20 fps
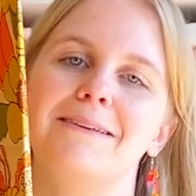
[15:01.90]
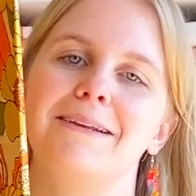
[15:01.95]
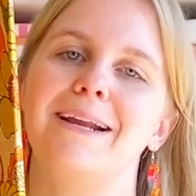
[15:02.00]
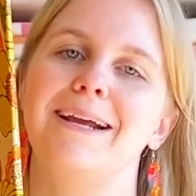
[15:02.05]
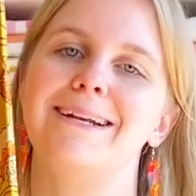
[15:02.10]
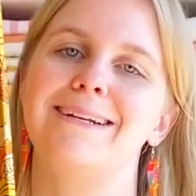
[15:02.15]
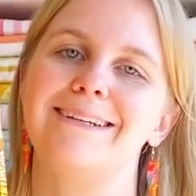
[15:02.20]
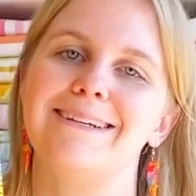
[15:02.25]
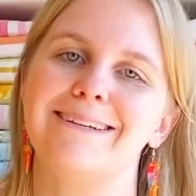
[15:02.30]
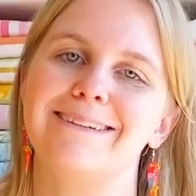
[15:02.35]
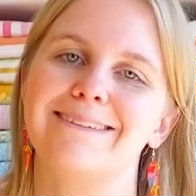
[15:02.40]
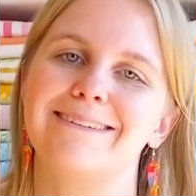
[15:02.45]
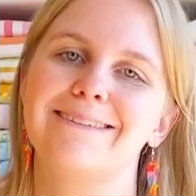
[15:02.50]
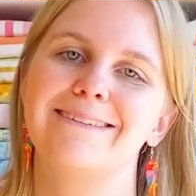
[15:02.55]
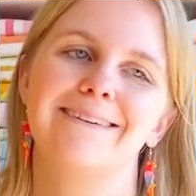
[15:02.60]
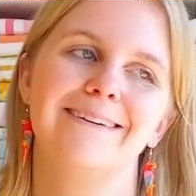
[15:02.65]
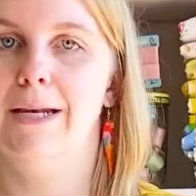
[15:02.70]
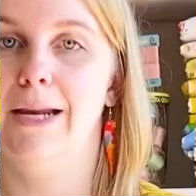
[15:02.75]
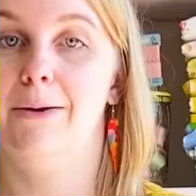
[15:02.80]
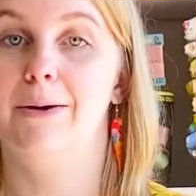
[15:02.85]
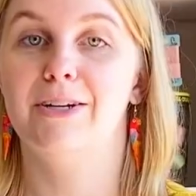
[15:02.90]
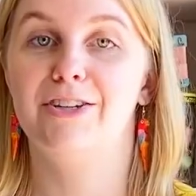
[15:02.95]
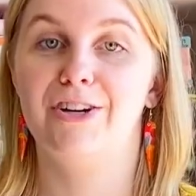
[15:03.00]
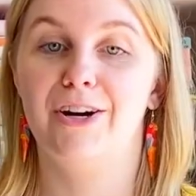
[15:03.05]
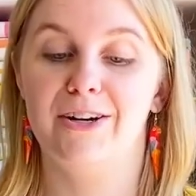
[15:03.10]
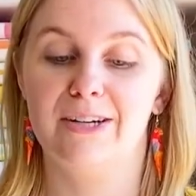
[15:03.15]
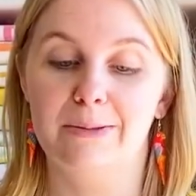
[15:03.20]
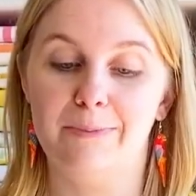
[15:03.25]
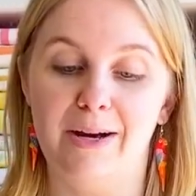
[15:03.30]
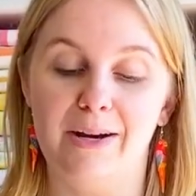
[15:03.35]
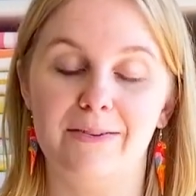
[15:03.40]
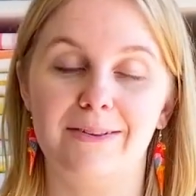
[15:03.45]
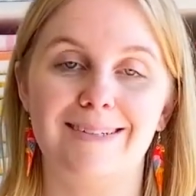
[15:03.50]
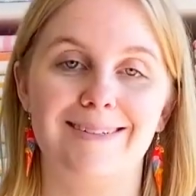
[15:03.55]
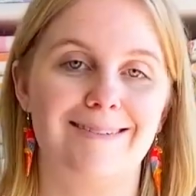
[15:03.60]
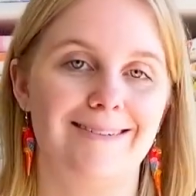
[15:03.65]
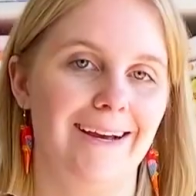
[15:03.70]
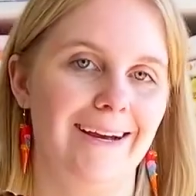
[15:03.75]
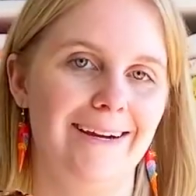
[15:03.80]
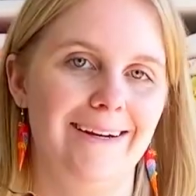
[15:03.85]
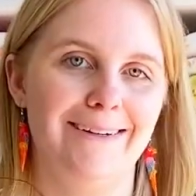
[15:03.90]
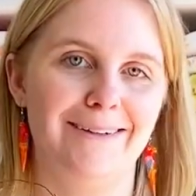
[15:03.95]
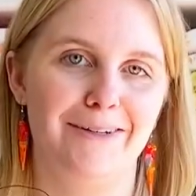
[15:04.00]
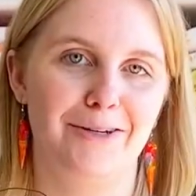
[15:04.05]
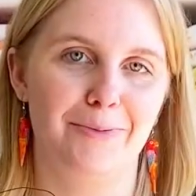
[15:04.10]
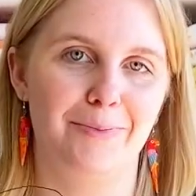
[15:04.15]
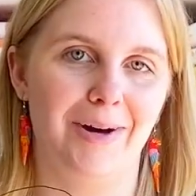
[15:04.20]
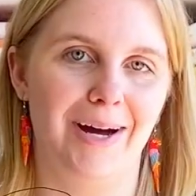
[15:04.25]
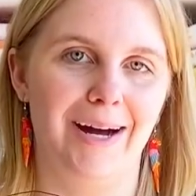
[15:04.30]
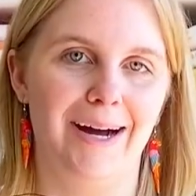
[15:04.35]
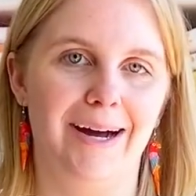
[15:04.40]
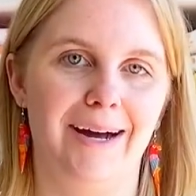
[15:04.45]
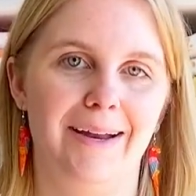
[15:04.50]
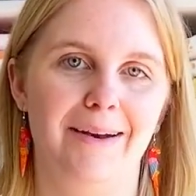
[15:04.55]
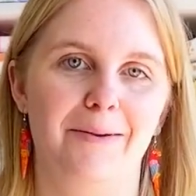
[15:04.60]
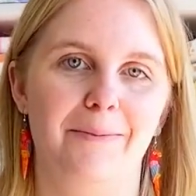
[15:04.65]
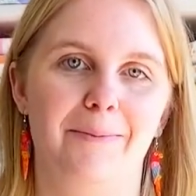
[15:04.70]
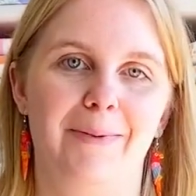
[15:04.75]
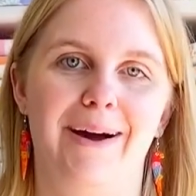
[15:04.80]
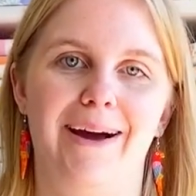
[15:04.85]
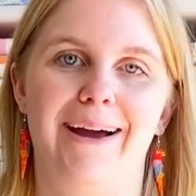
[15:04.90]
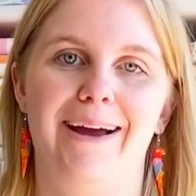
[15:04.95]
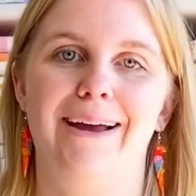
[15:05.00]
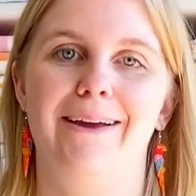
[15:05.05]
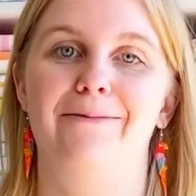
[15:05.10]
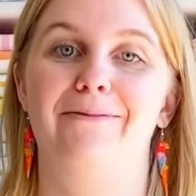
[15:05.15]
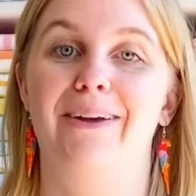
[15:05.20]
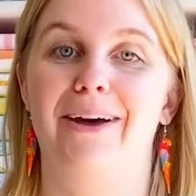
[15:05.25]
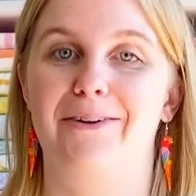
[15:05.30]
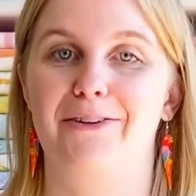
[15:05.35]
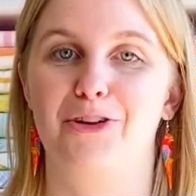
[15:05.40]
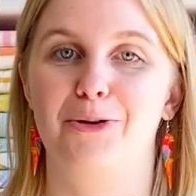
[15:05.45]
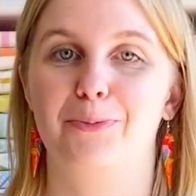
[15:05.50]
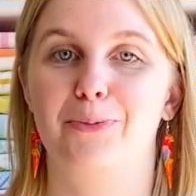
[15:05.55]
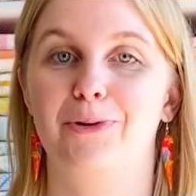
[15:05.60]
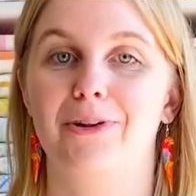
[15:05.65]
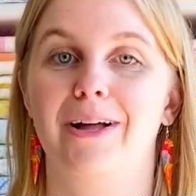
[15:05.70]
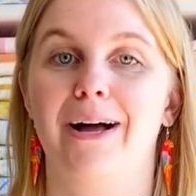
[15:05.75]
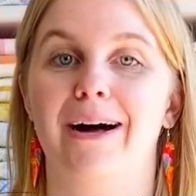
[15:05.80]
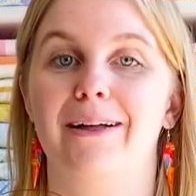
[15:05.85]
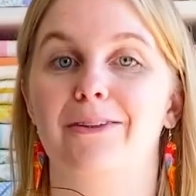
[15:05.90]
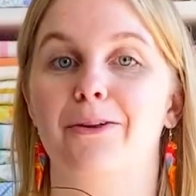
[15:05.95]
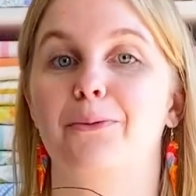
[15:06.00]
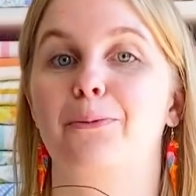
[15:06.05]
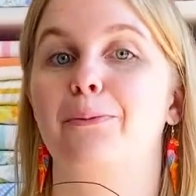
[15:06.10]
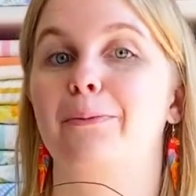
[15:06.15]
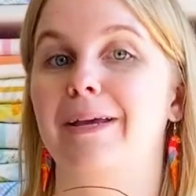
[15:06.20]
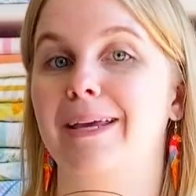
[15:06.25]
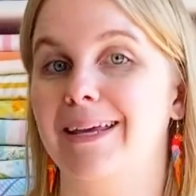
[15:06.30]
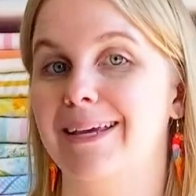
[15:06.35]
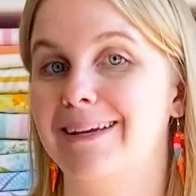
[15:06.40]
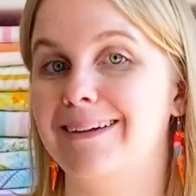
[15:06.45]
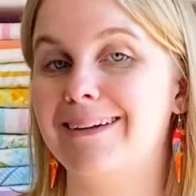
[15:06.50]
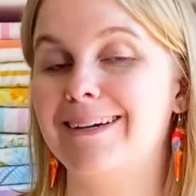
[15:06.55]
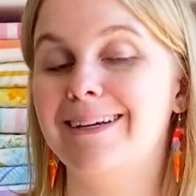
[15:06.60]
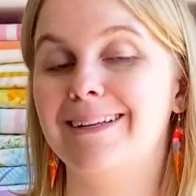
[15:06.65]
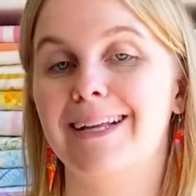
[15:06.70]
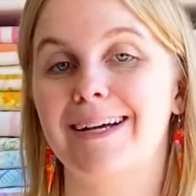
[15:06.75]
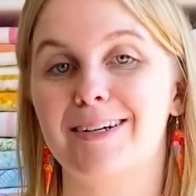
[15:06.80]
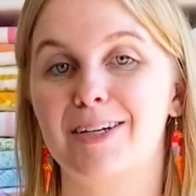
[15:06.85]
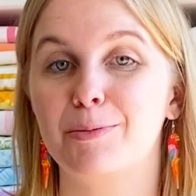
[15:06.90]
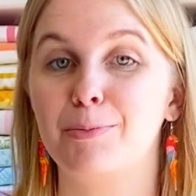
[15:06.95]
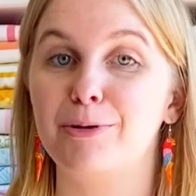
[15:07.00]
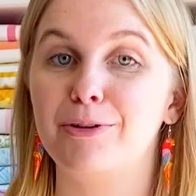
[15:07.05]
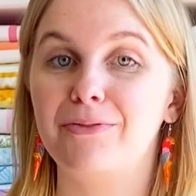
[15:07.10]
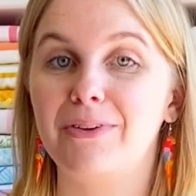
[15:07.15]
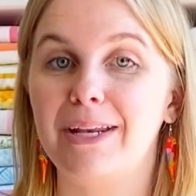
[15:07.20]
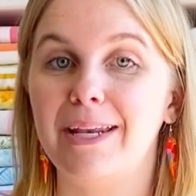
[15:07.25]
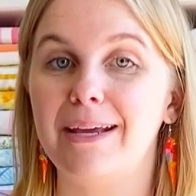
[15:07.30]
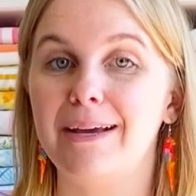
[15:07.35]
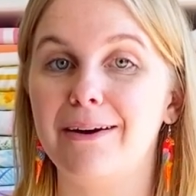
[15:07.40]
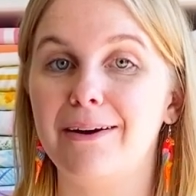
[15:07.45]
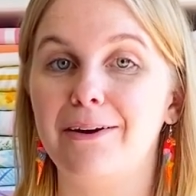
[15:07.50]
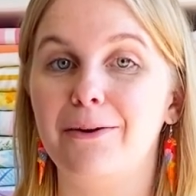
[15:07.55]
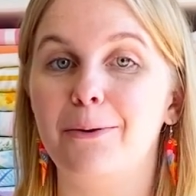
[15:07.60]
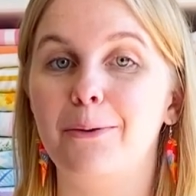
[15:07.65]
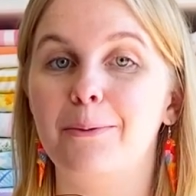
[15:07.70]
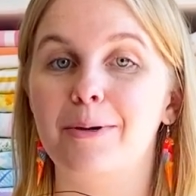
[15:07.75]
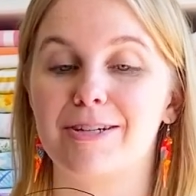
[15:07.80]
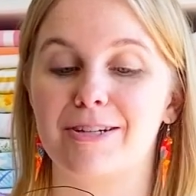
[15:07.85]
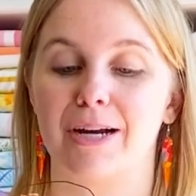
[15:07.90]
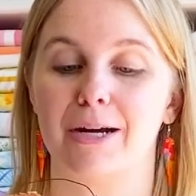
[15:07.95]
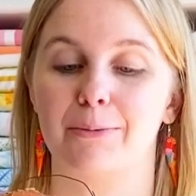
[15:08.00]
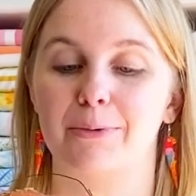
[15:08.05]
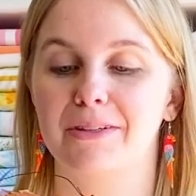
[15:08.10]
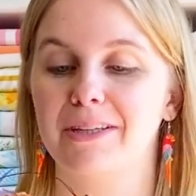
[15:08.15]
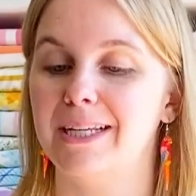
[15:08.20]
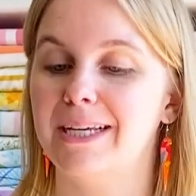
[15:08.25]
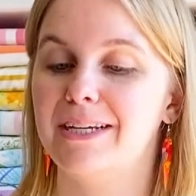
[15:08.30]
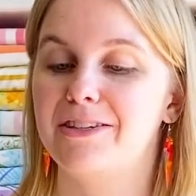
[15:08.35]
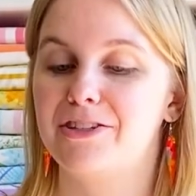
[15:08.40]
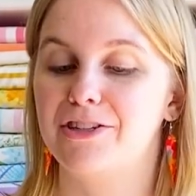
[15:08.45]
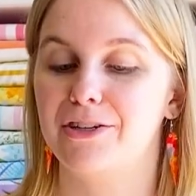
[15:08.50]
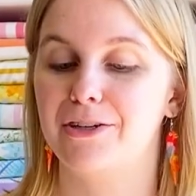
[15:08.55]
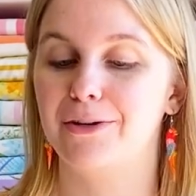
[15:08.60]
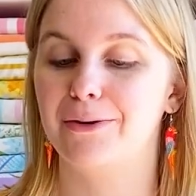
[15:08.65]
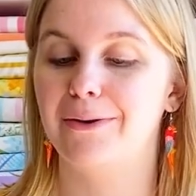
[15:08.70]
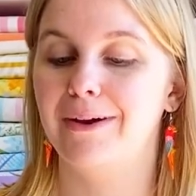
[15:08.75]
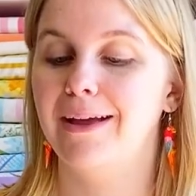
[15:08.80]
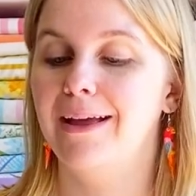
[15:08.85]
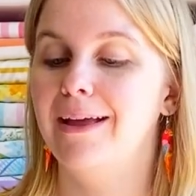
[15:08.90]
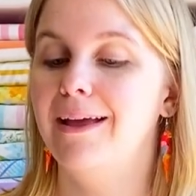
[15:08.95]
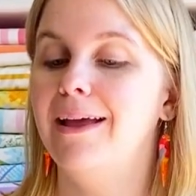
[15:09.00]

and ideas. Now, I talked about this item on my valuable Halloween collectible video, which I will link to,